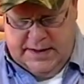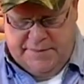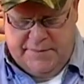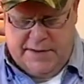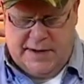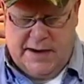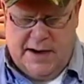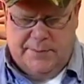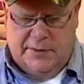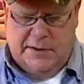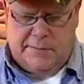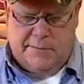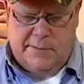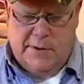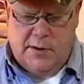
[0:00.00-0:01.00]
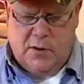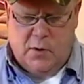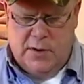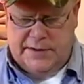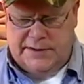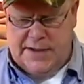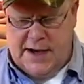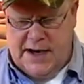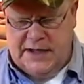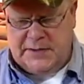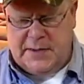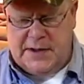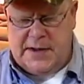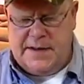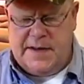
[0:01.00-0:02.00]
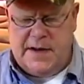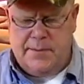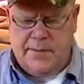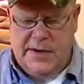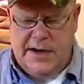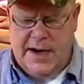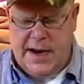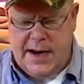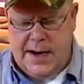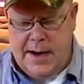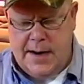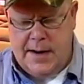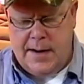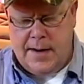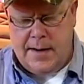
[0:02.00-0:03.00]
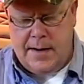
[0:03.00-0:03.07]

Give her a couple of real quick ties behind that bead head.